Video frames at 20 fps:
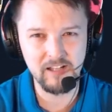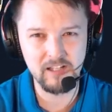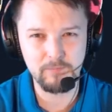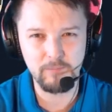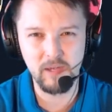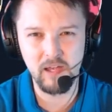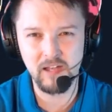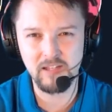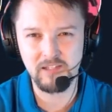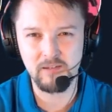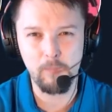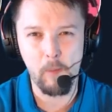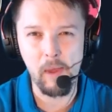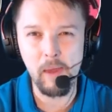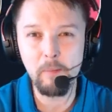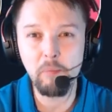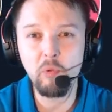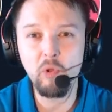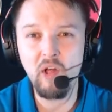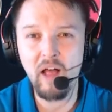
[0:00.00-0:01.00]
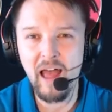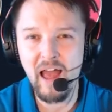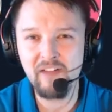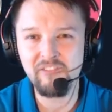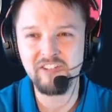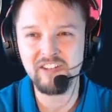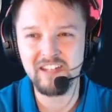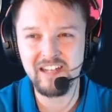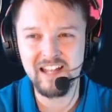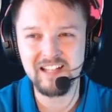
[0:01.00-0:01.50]
is because people
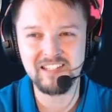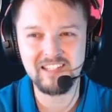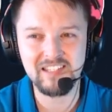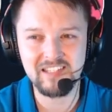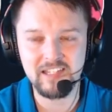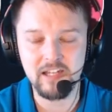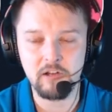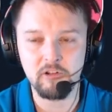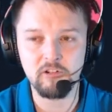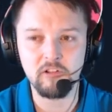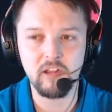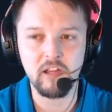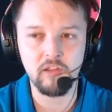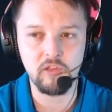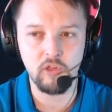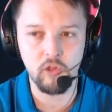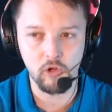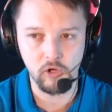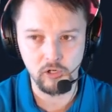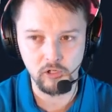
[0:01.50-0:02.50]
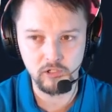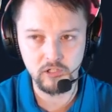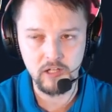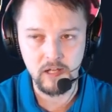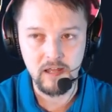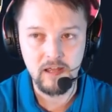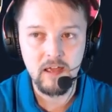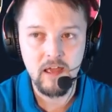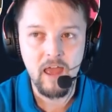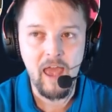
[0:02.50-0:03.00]
haven't necessarily learned
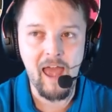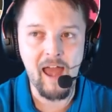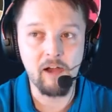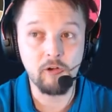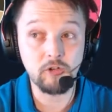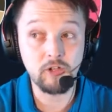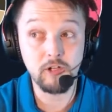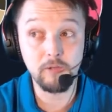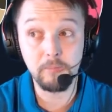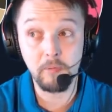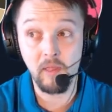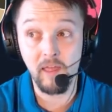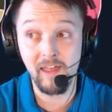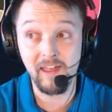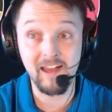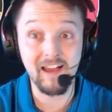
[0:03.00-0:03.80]
how to play